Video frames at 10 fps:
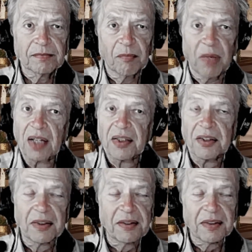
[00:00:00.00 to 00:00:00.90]
But
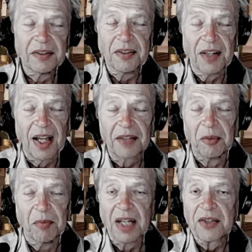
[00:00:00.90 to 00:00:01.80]
you're not the
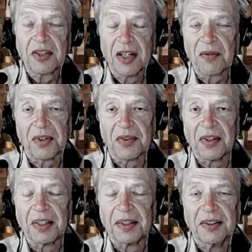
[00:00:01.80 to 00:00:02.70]
best at
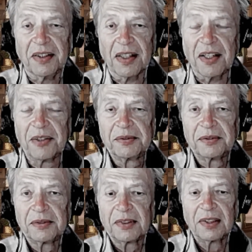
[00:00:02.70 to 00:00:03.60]
everything, you know?
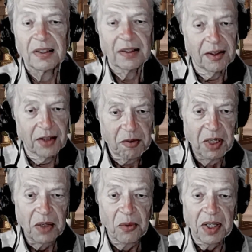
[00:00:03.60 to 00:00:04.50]
Just
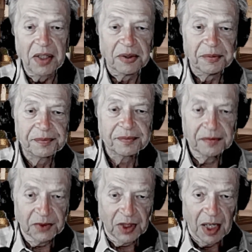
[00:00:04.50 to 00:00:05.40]
be real.
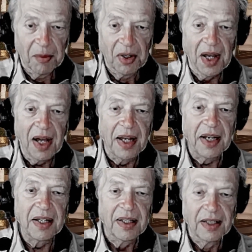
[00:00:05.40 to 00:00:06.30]
Number
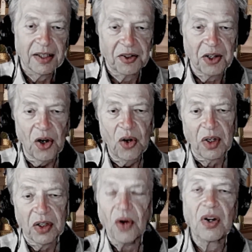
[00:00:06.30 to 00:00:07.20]
9 is know
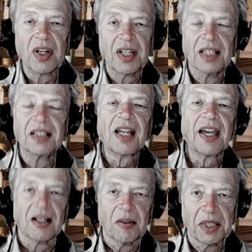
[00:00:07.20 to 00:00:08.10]
your
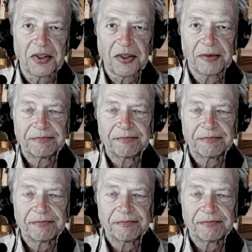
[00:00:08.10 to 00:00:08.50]
entitlements.